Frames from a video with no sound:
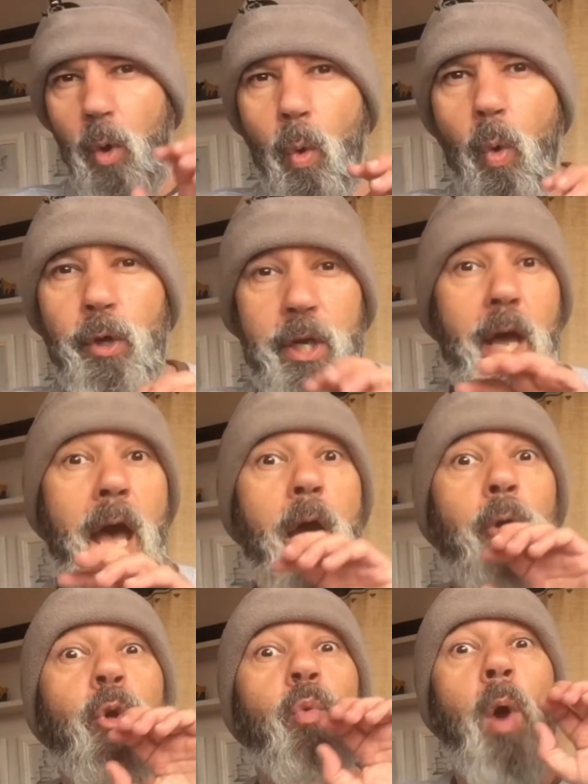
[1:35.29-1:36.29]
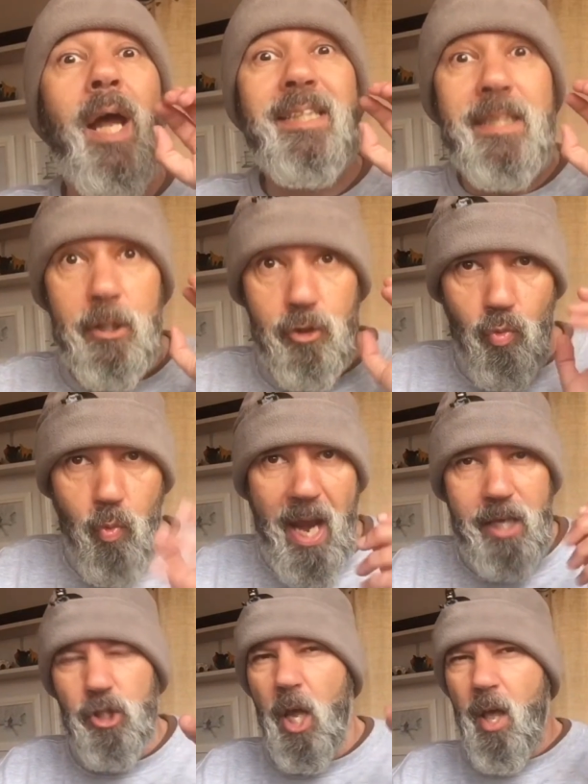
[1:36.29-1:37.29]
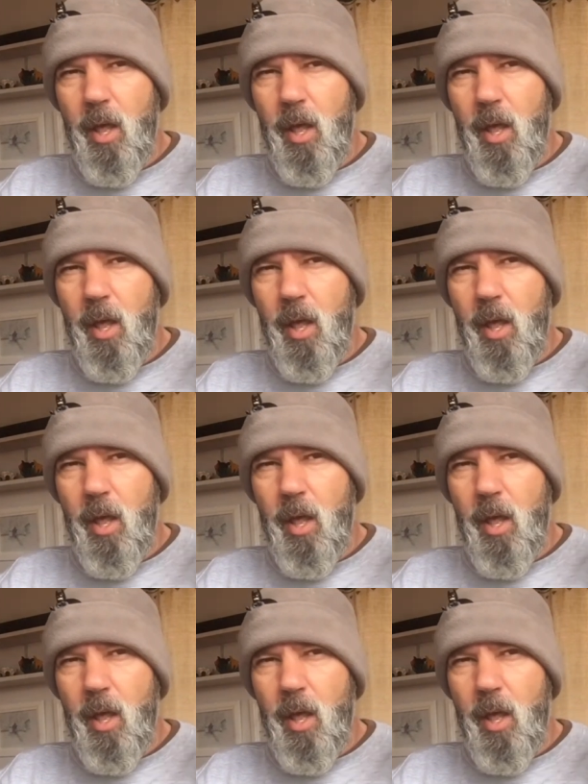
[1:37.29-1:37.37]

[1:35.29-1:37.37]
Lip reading: order, how your writing is arranged.